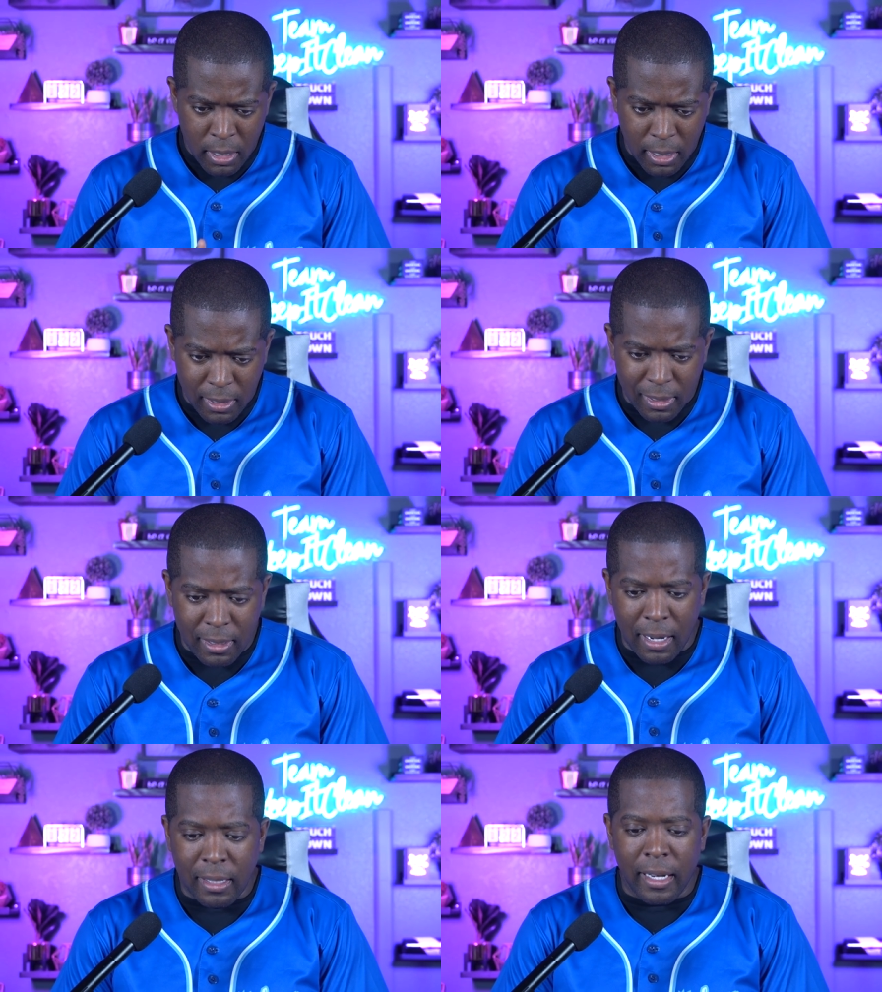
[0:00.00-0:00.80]
they did
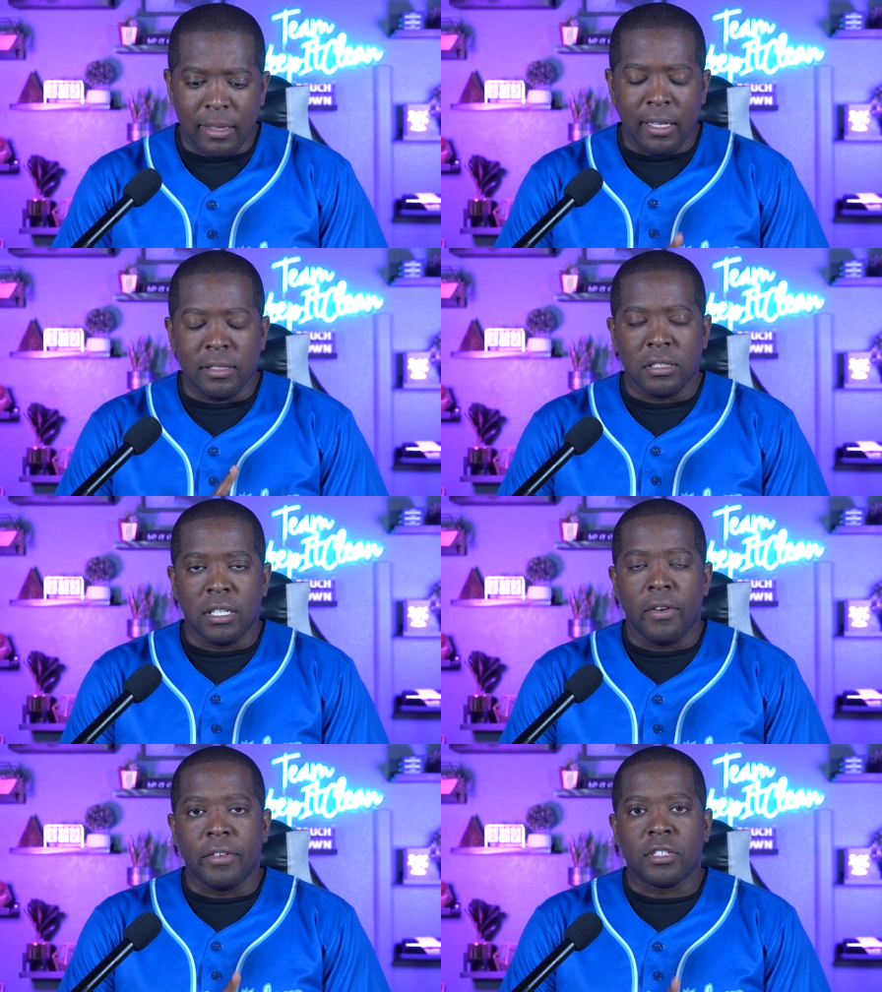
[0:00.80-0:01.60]
not like that
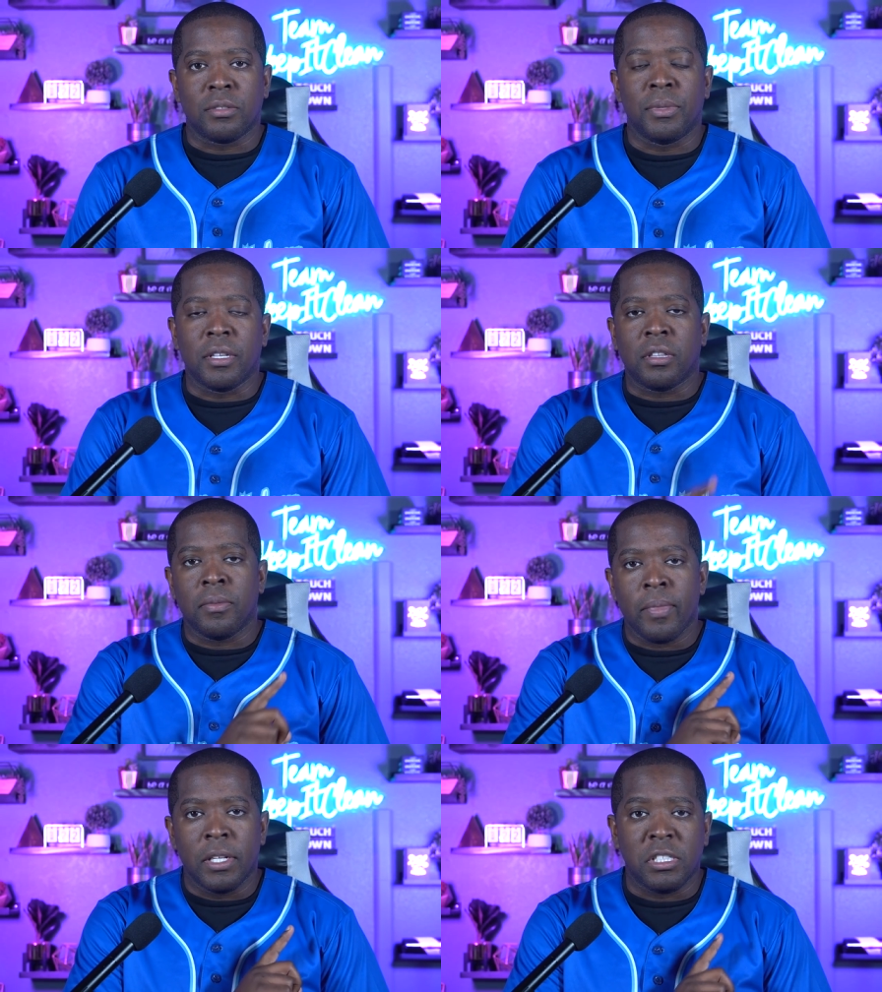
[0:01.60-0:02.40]
Zadarius Smith
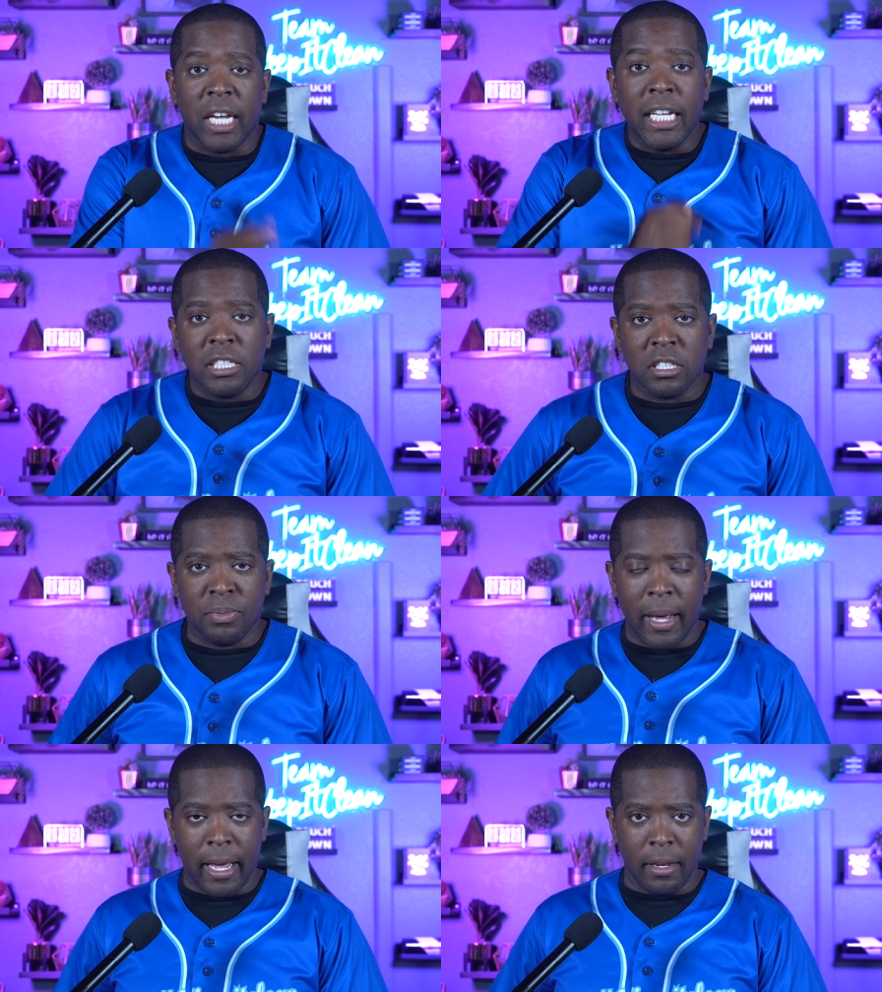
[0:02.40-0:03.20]
changed his
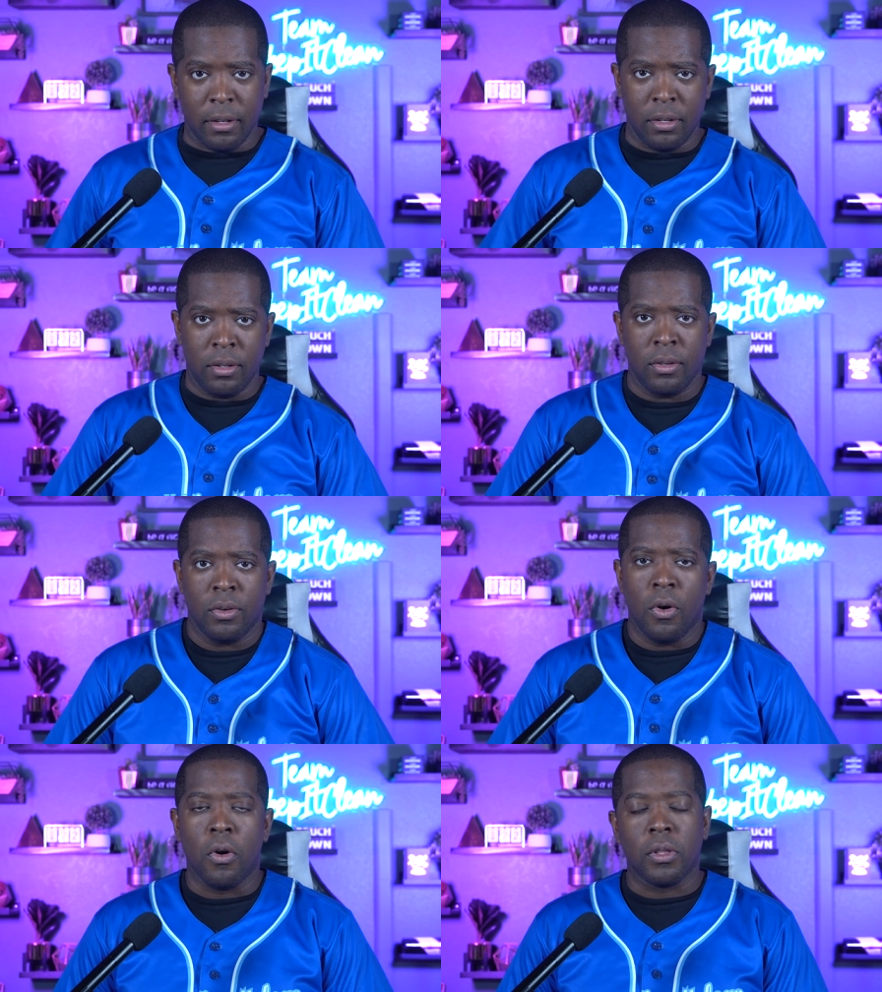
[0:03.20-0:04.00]
mind
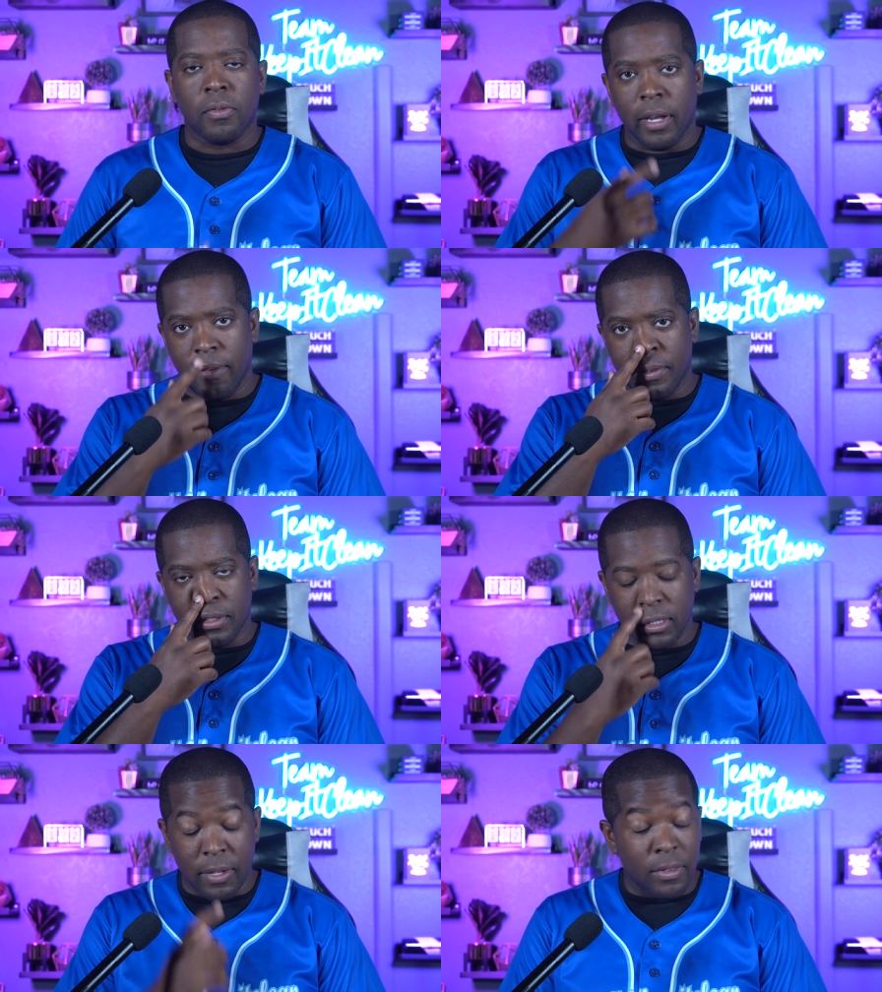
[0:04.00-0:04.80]
on the
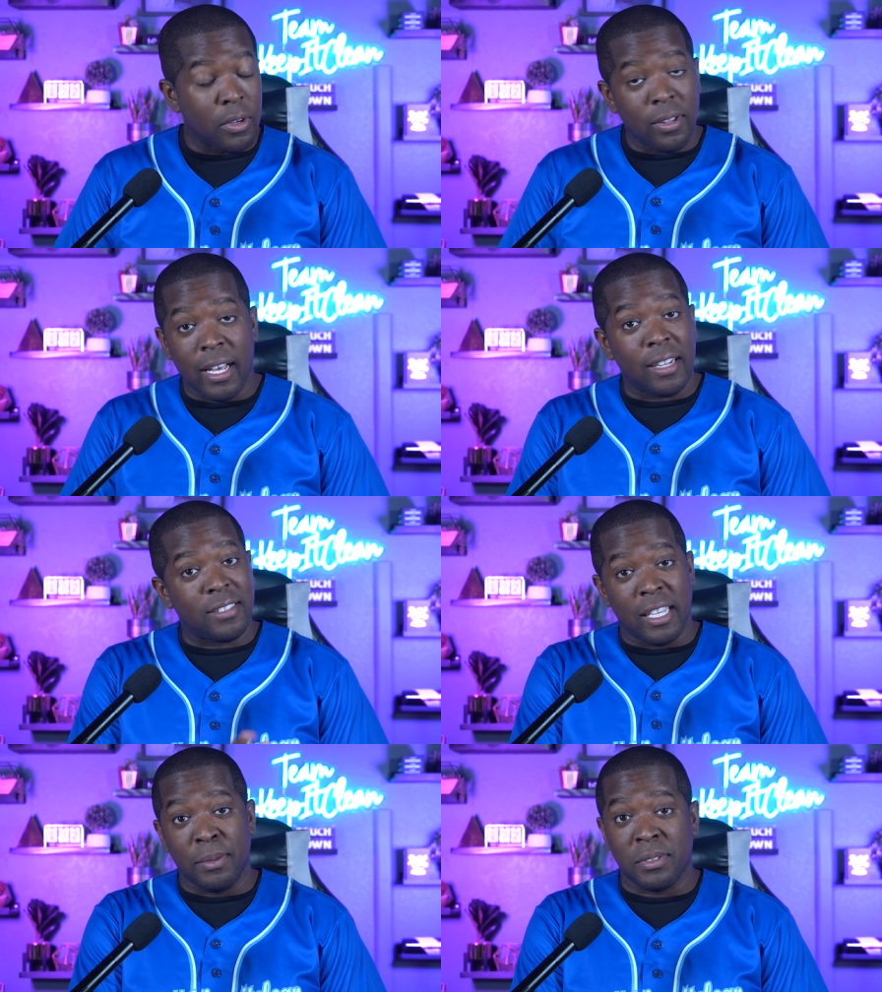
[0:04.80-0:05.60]
Ravens, even though a lot of
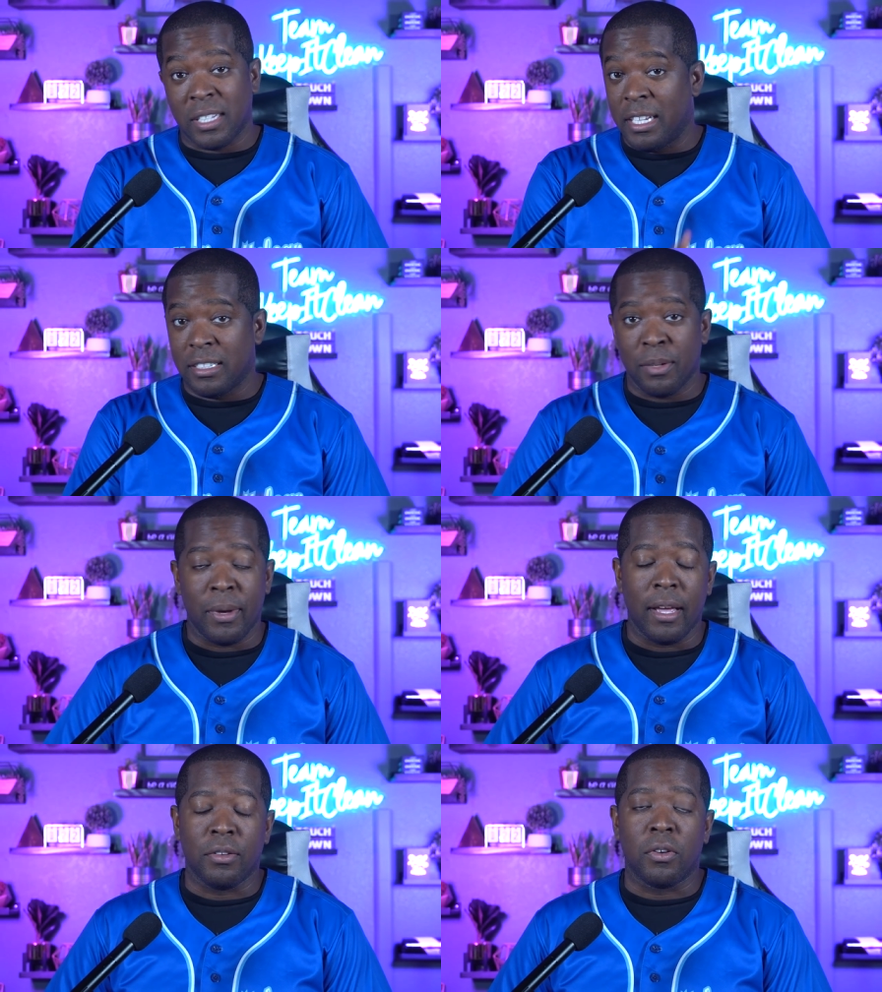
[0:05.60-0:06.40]
teams change their
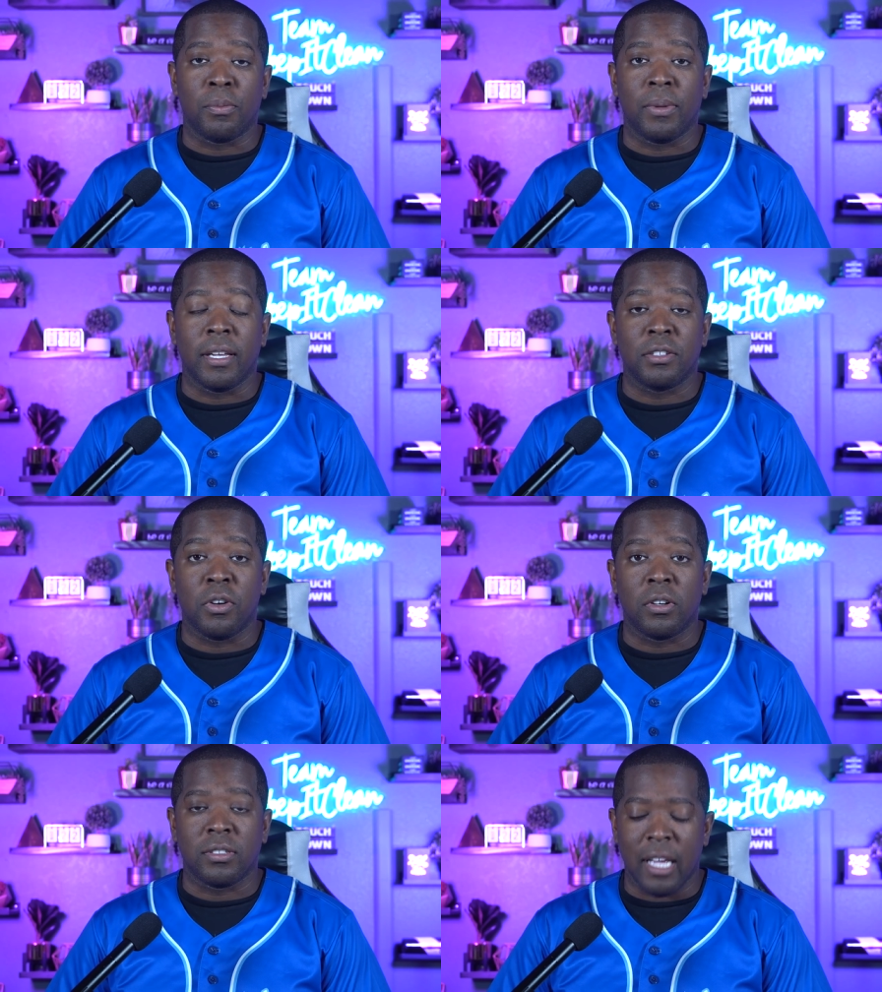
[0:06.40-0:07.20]
mind on the players
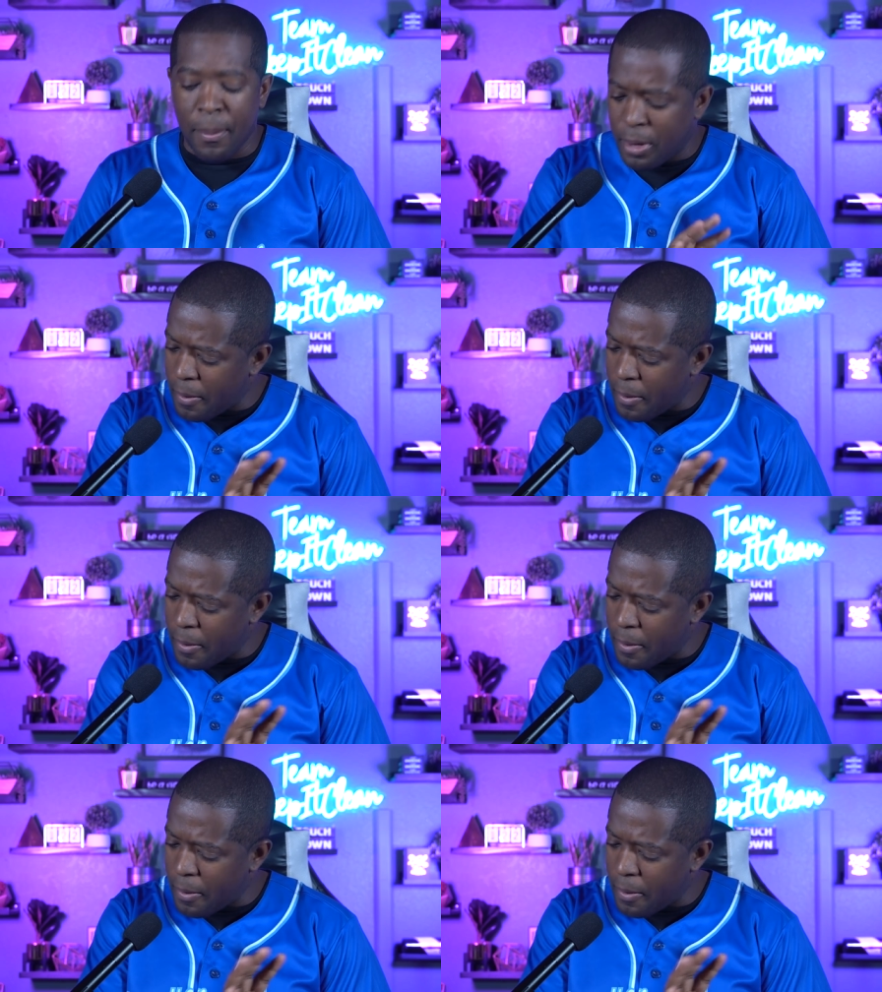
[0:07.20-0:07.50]
all the time.